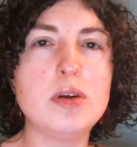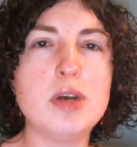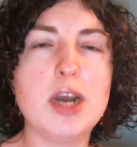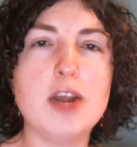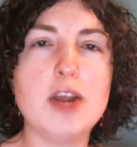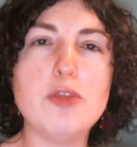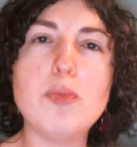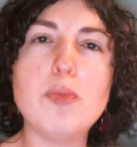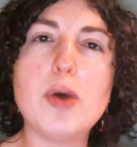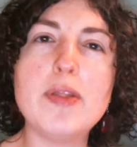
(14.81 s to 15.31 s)

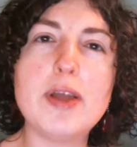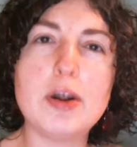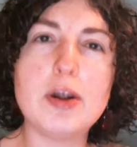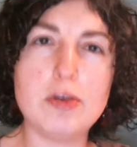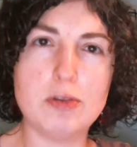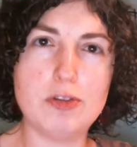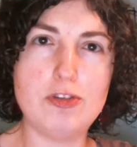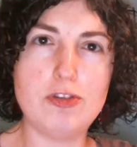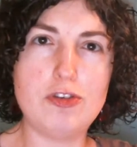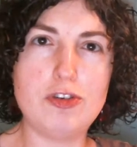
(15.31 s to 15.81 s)
It's one that
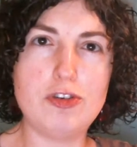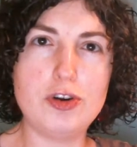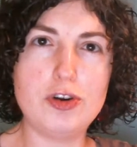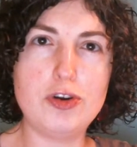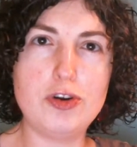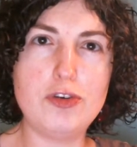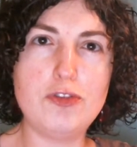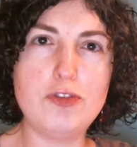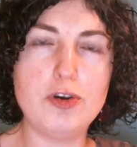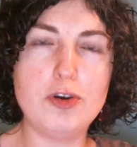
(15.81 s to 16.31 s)
holds
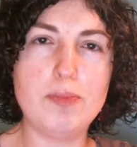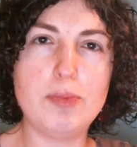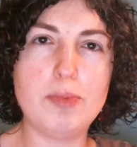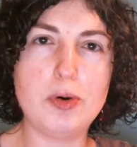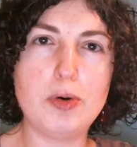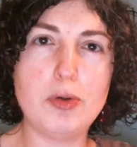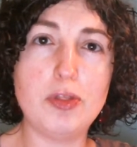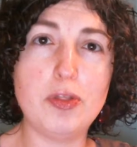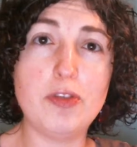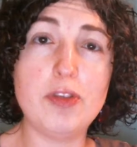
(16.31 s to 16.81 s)
true for
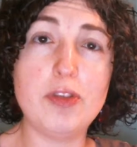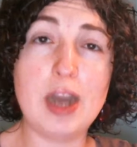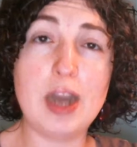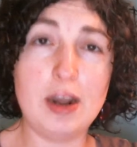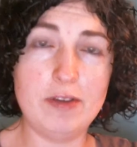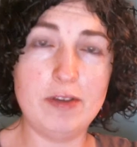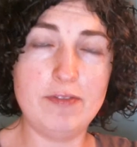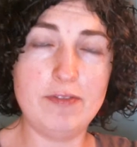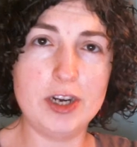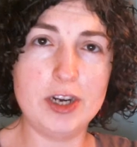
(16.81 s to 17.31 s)
both
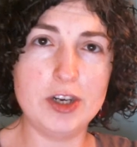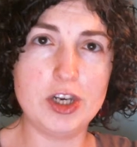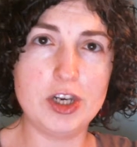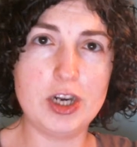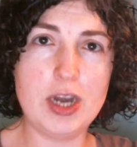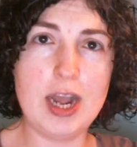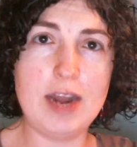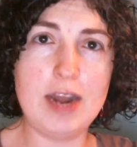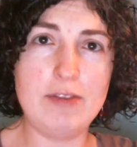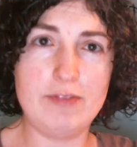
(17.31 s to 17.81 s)

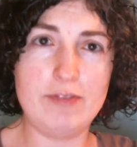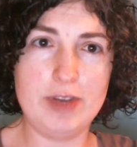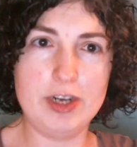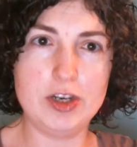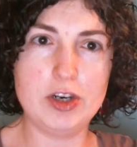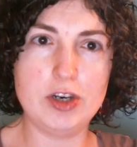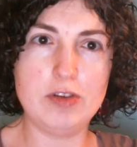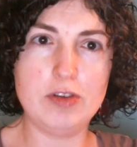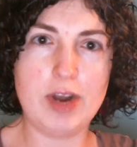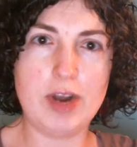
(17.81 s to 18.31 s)
nonfiction and
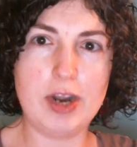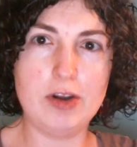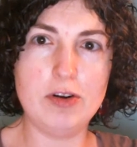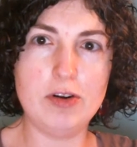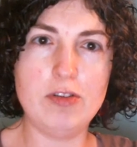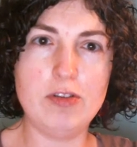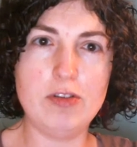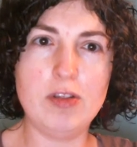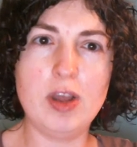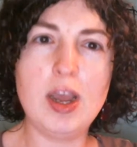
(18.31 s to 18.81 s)
fiction
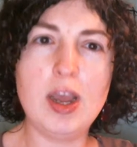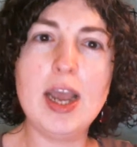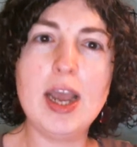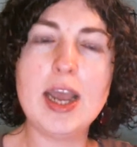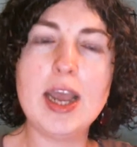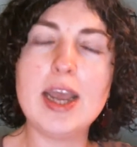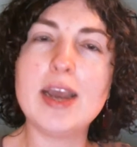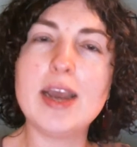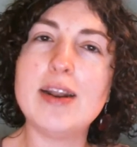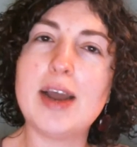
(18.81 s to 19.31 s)
writers,
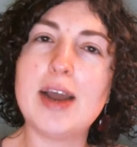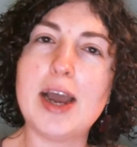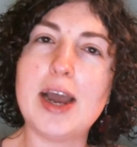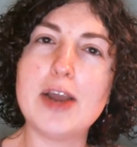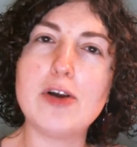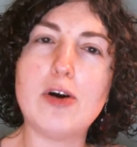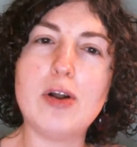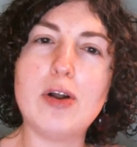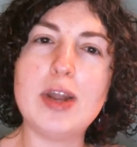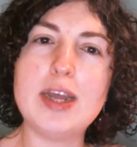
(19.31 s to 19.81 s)
and I
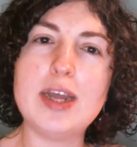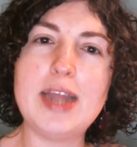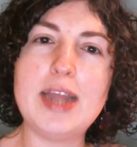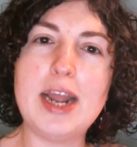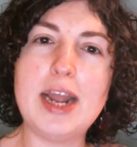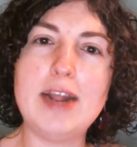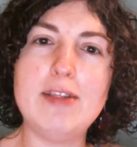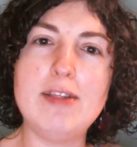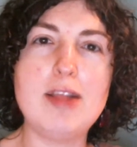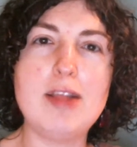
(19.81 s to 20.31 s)
call it the
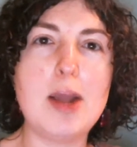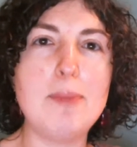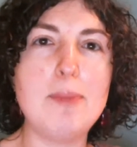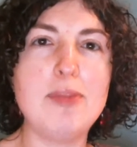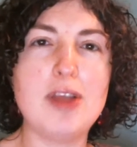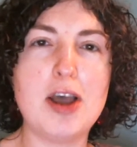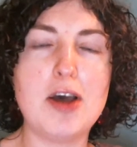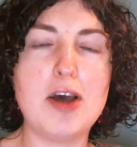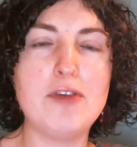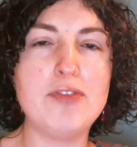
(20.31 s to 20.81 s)
8 steps
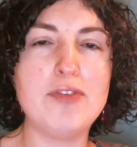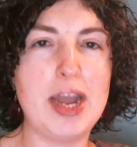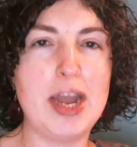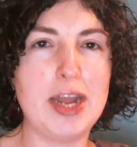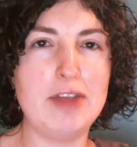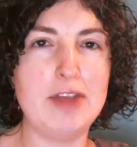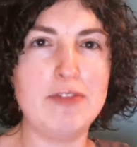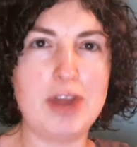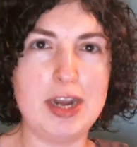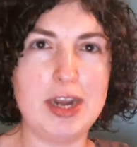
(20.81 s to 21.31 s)
of
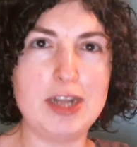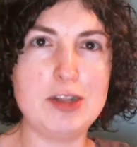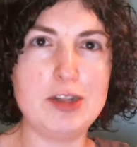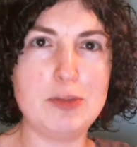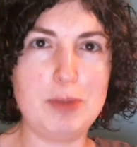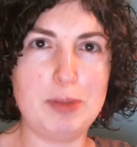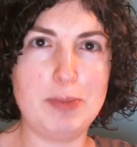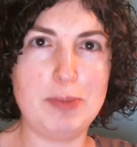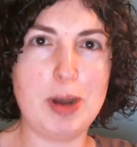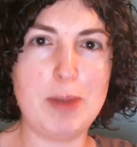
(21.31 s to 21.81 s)
getting ready to
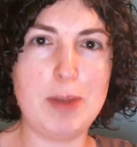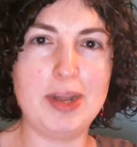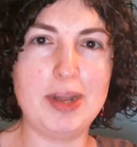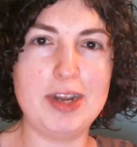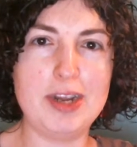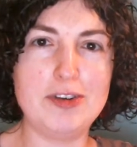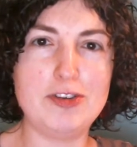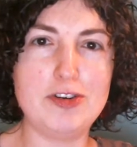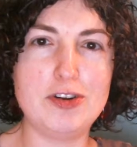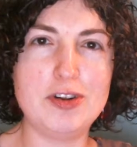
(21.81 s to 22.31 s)
be
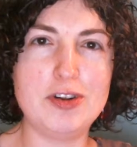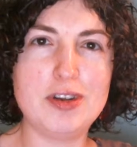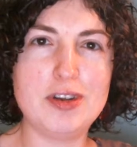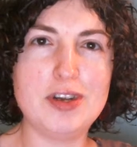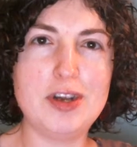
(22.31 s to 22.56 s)
published.